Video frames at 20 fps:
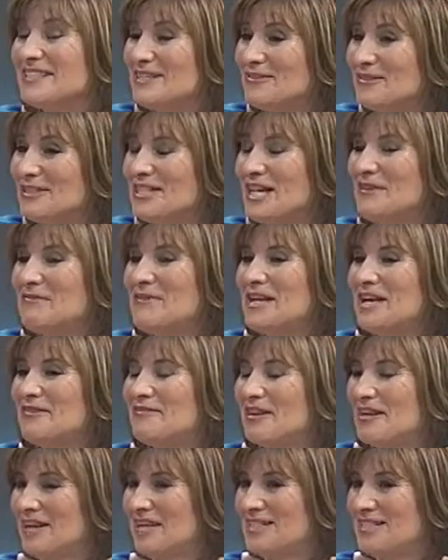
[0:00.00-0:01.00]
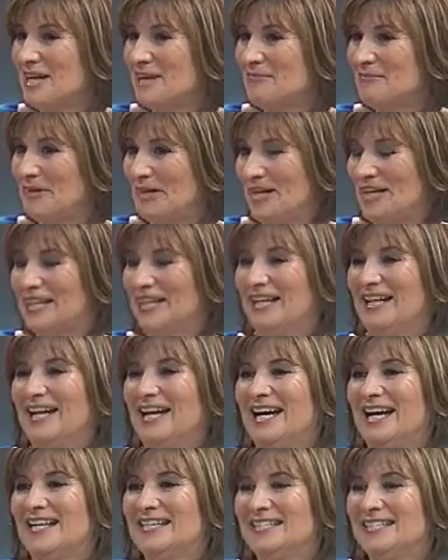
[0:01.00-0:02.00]
Every time I have a hard time parking,
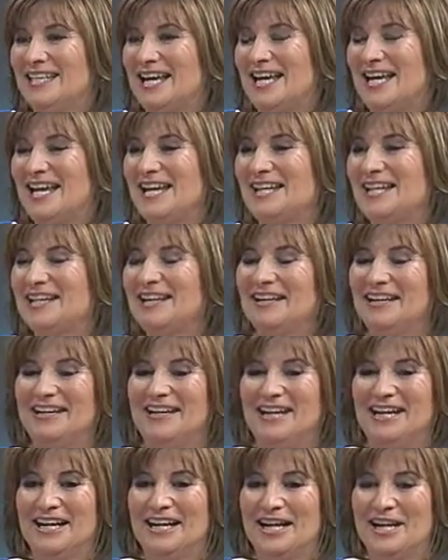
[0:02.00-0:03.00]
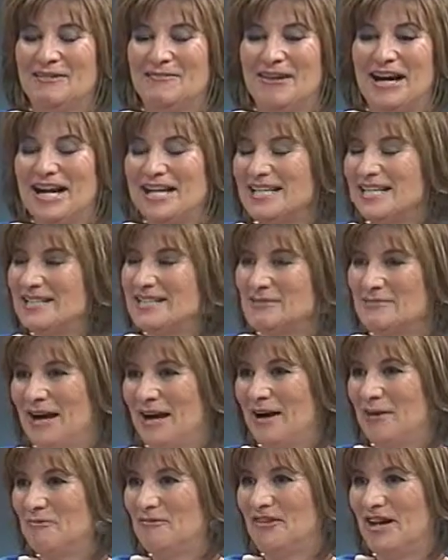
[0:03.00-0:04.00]
I say, I need some
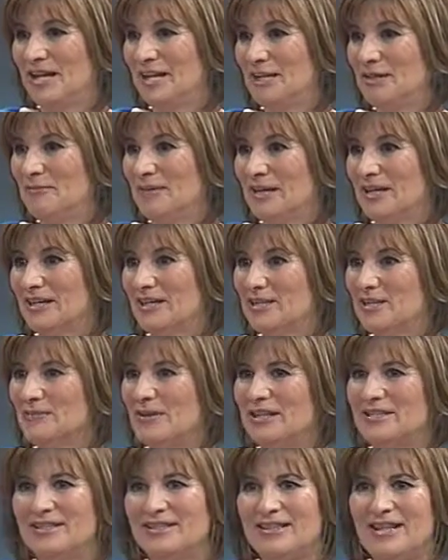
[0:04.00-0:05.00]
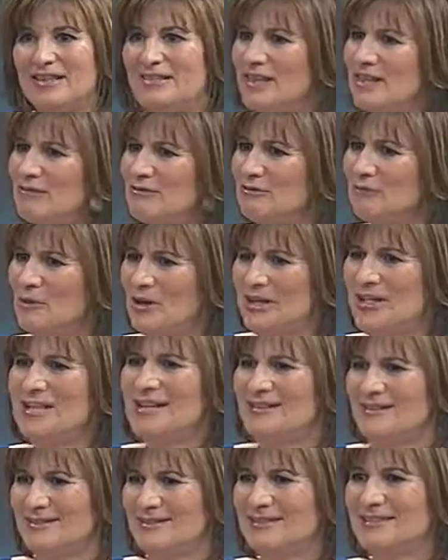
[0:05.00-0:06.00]
help finding a parking space, and then there one
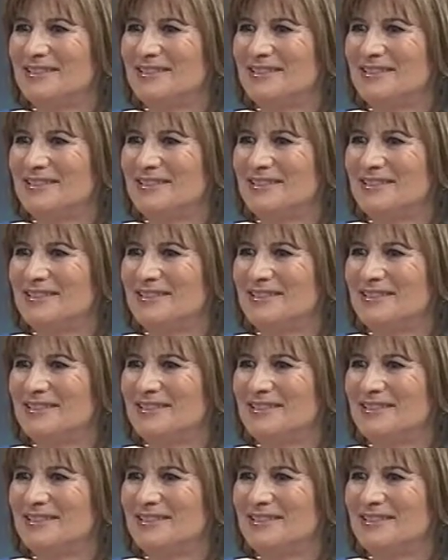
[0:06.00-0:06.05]
is.